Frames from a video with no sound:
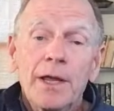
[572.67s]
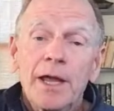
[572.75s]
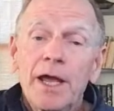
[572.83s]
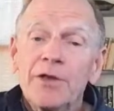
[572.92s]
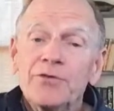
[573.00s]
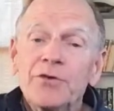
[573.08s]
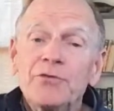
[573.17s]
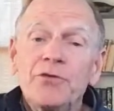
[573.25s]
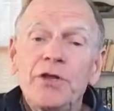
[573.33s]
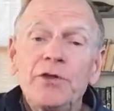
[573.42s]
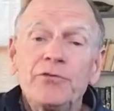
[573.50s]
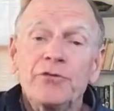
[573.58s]
As a
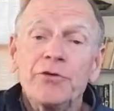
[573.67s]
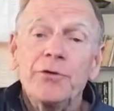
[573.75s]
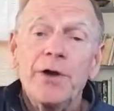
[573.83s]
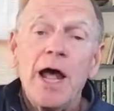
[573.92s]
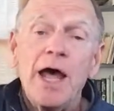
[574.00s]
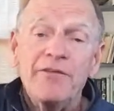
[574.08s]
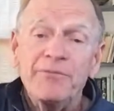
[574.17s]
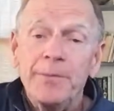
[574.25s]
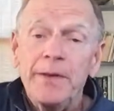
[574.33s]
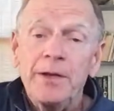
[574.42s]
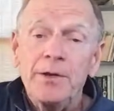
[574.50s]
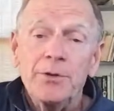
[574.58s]
teacher I've
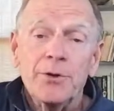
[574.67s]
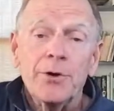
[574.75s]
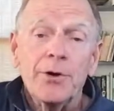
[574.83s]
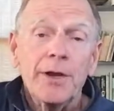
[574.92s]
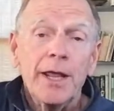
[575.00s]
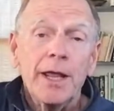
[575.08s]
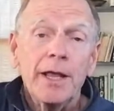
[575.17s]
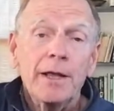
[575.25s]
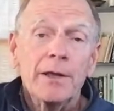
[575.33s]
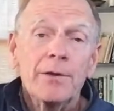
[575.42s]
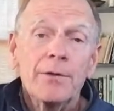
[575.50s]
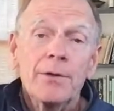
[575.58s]
been learning,
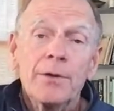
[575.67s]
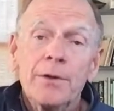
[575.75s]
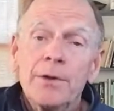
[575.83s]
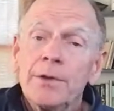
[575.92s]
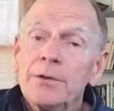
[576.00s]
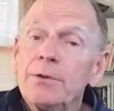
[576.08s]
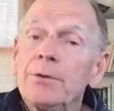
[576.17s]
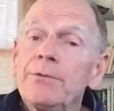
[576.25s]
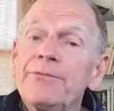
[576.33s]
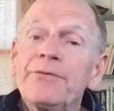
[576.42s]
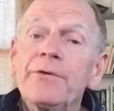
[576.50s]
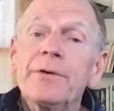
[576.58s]

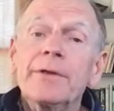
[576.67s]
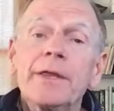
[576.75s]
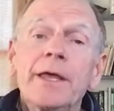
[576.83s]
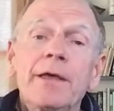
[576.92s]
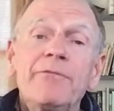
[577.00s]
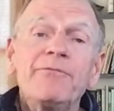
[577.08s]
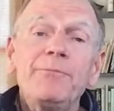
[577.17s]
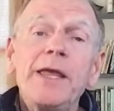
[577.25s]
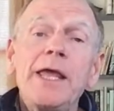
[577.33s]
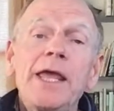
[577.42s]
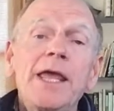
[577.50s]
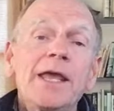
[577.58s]
you'll forgive
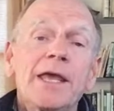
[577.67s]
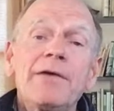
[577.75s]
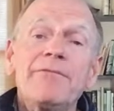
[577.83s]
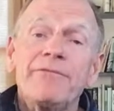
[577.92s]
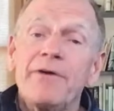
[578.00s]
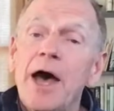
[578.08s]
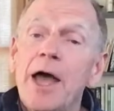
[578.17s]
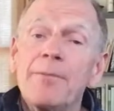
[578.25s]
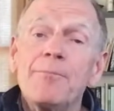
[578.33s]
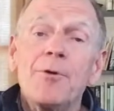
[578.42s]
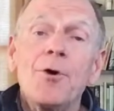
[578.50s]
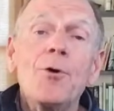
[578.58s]
me if I
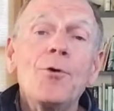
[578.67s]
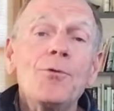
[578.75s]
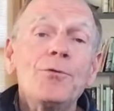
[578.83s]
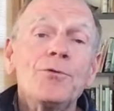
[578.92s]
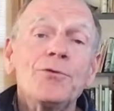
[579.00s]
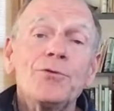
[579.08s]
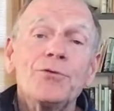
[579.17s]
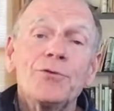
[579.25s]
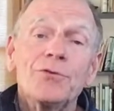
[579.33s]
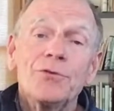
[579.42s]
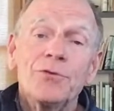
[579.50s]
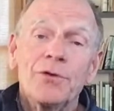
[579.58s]

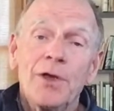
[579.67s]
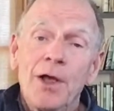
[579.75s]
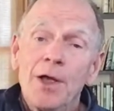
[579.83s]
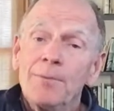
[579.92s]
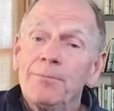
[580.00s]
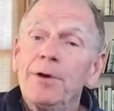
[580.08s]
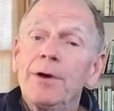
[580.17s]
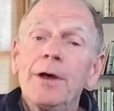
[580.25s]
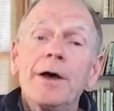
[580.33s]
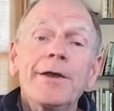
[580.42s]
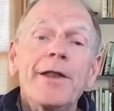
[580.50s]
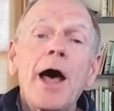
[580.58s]
boast,
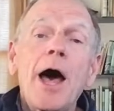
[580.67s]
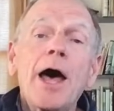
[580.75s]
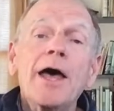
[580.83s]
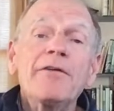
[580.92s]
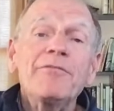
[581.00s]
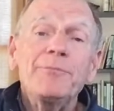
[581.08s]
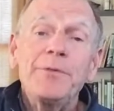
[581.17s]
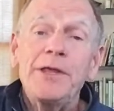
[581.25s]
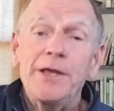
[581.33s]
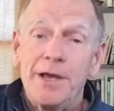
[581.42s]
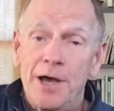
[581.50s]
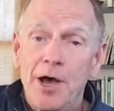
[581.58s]
but I've
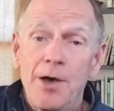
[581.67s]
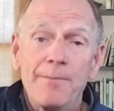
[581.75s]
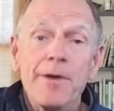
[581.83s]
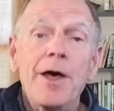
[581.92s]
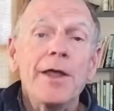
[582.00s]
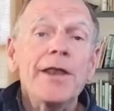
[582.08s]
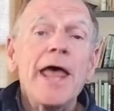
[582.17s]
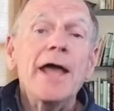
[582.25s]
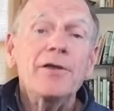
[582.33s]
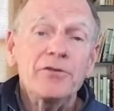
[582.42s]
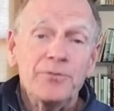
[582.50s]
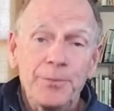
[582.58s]
become an
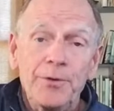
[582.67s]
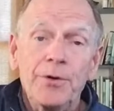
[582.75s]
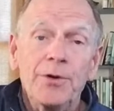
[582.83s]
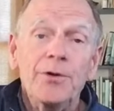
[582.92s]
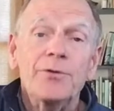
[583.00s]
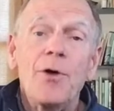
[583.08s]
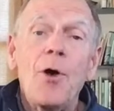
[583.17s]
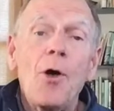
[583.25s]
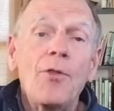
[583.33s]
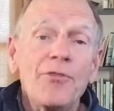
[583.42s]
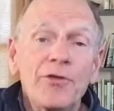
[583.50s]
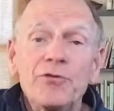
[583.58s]
expert
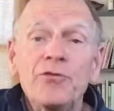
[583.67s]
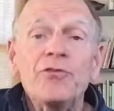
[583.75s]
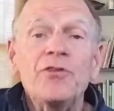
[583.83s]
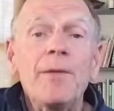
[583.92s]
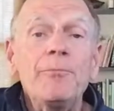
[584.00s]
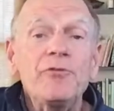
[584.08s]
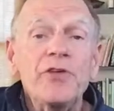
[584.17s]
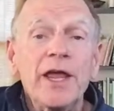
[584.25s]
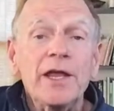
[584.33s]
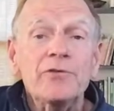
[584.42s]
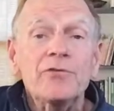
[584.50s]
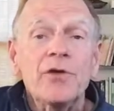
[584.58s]
on the
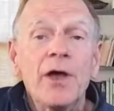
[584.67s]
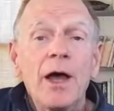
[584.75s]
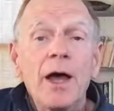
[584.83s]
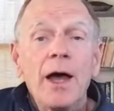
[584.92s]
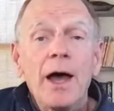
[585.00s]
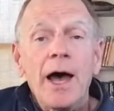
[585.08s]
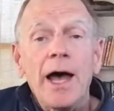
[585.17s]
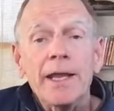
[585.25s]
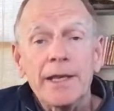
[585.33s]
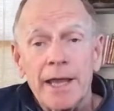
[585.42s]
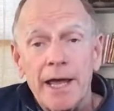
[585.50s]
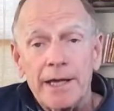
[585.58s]
subject
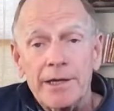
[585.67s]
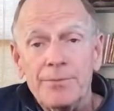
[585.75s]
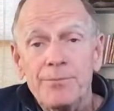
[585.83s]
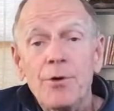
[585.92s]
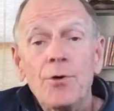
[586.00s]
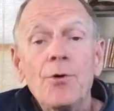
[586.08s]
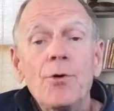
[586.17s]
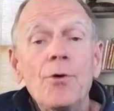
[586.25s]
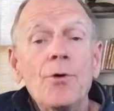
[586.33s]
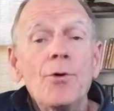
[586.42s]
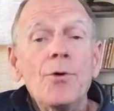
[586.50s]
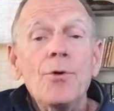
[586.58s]
I like
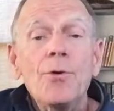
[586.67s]
most,